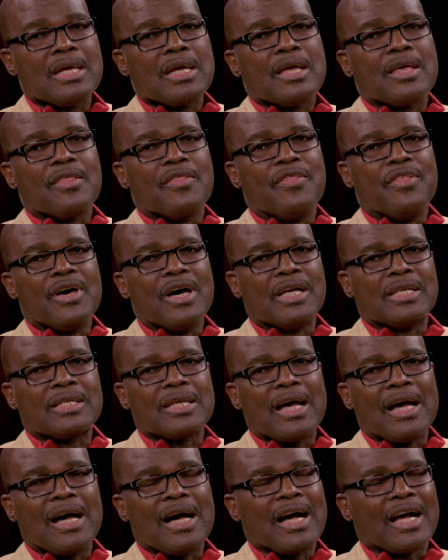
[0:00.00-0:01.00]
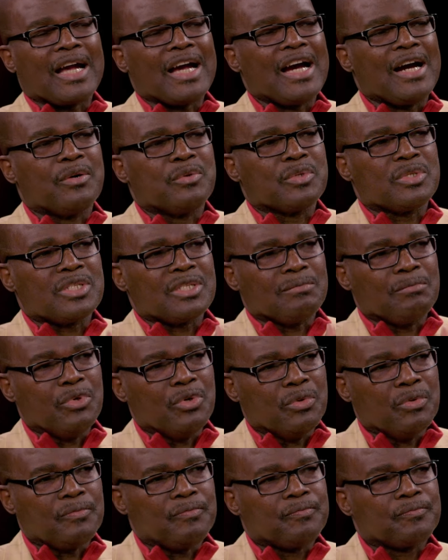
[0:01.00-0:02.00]
that are
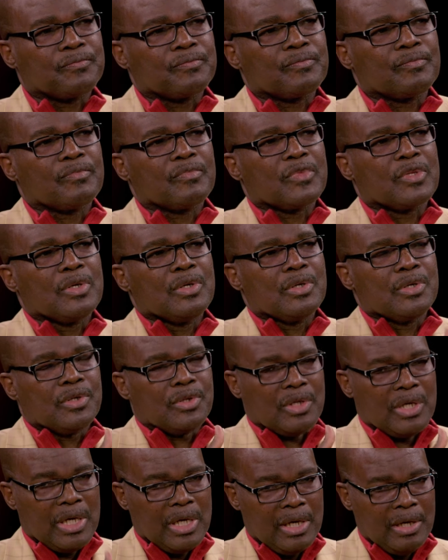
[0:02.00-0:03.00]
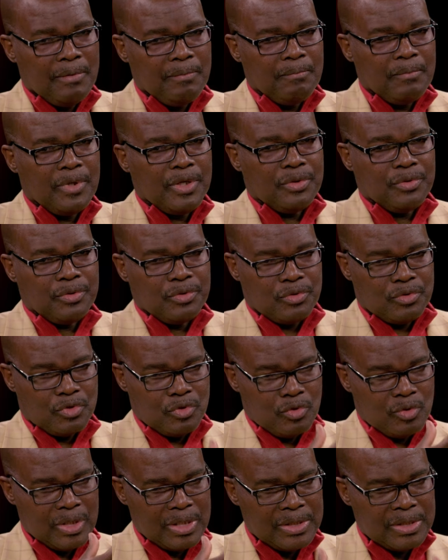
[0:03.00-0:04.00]
accountable? Yes. Uh, you know,
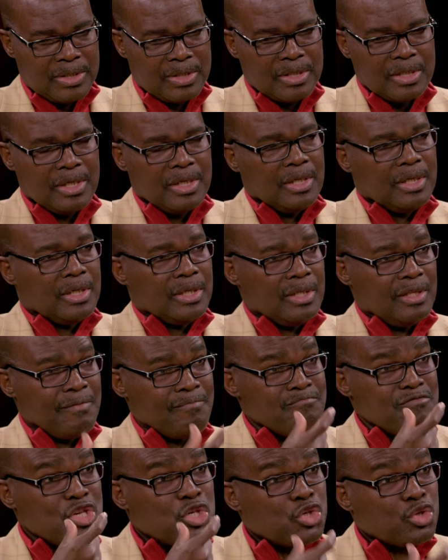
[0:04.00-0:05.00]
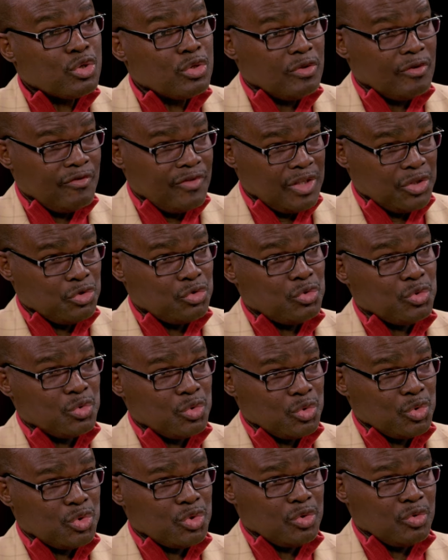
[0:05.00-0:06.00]
towards the mission of the
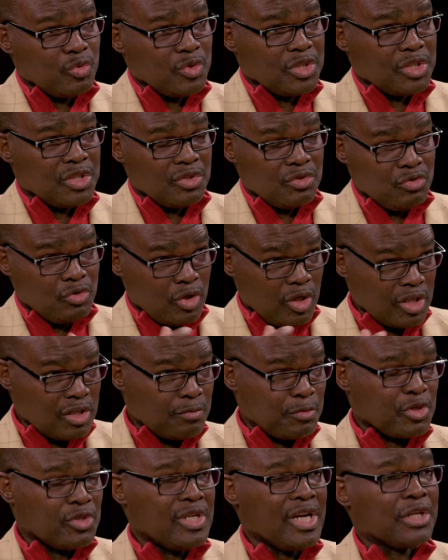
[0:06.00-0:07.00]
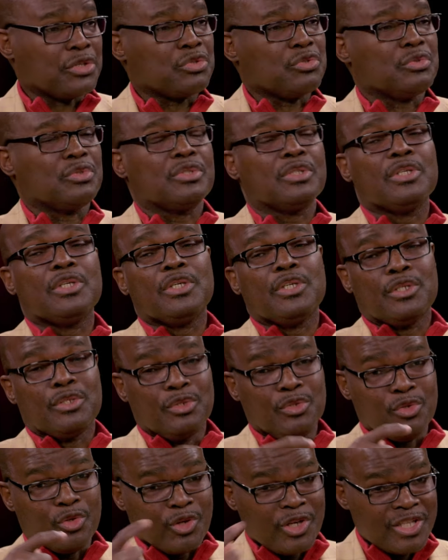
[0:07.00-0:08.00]
institution, yes. which is knowledge production,
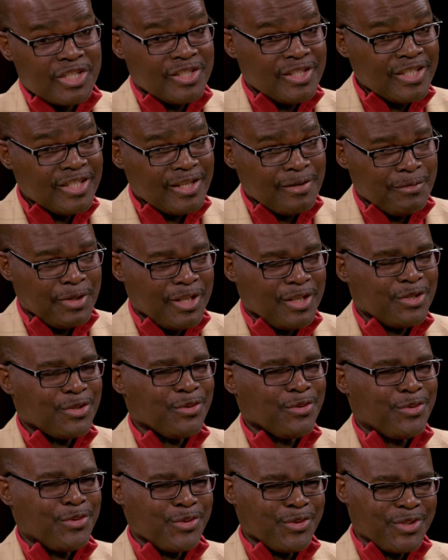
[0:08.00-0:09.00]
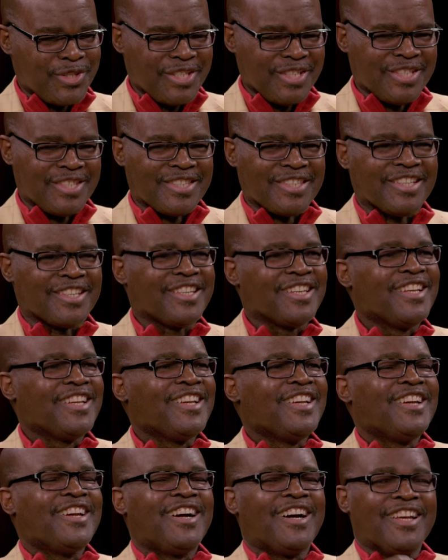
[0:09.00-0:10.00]
knowledge dissemination through uh -huh. teaching.
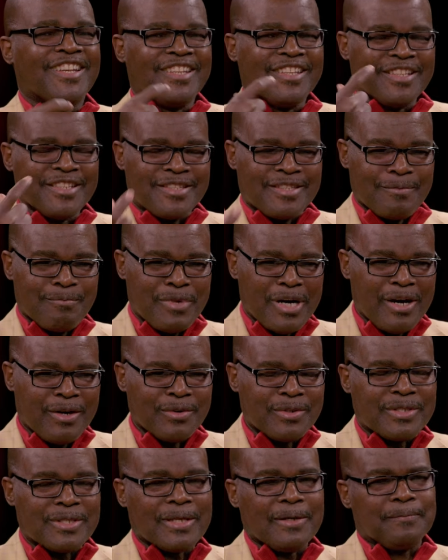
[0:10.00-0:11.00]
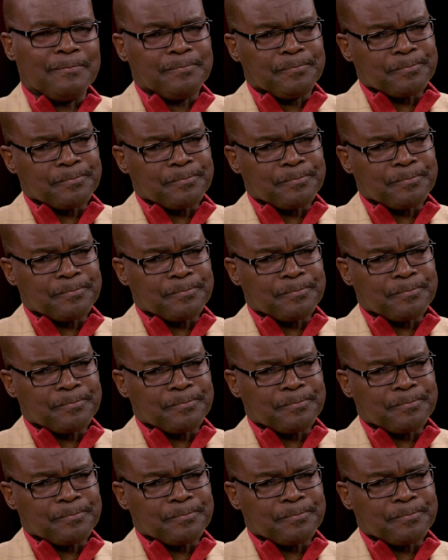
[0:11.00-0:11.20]
And it's about um,